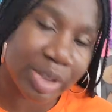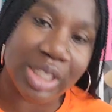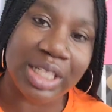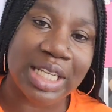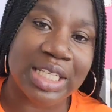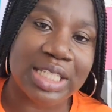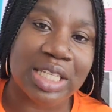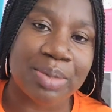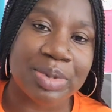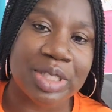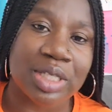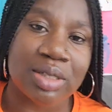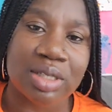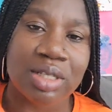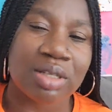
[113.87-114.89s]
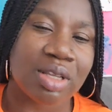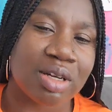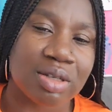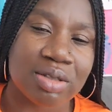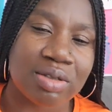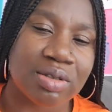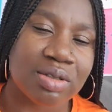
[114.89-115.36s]
the next episode. So
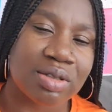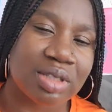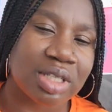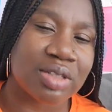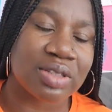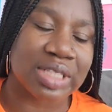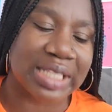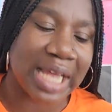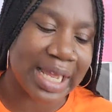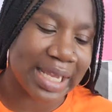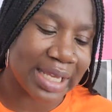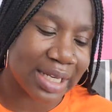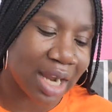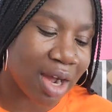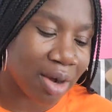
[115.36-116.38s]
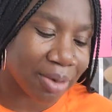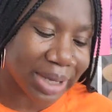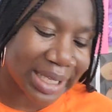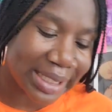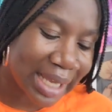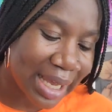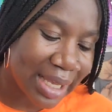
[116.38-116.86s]
those tie in. Oh,
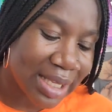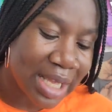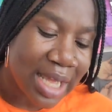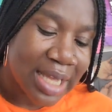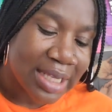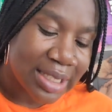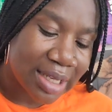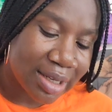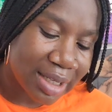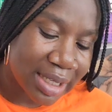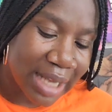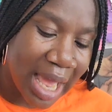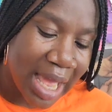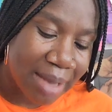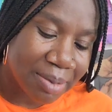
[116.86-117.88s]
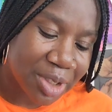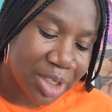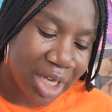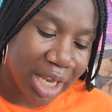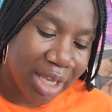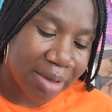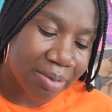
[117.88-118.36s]
and line. So
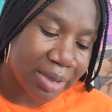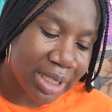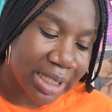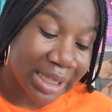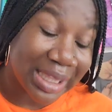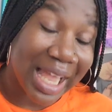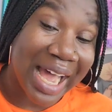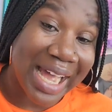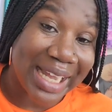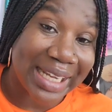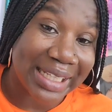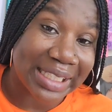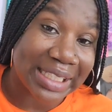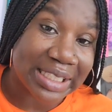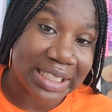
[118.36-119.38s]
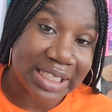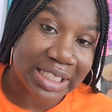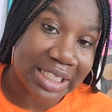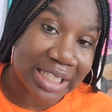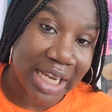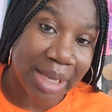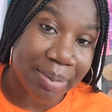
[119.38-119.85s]
line,
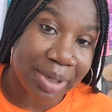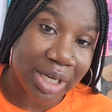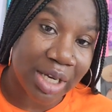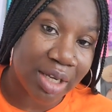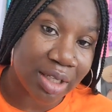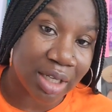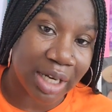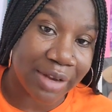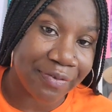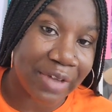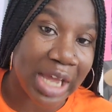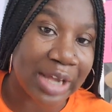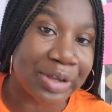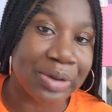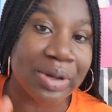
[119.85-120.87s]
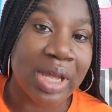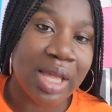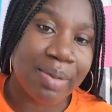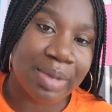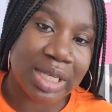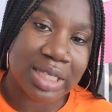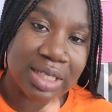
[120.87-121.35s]
shape, color, and value.
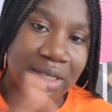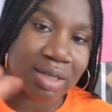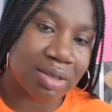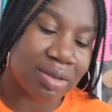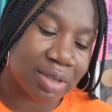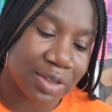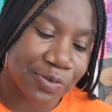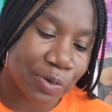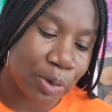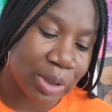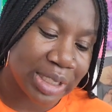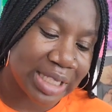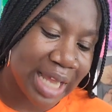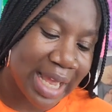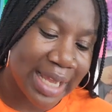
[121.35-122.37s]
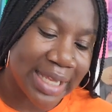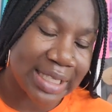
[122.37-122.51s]
Because those four tie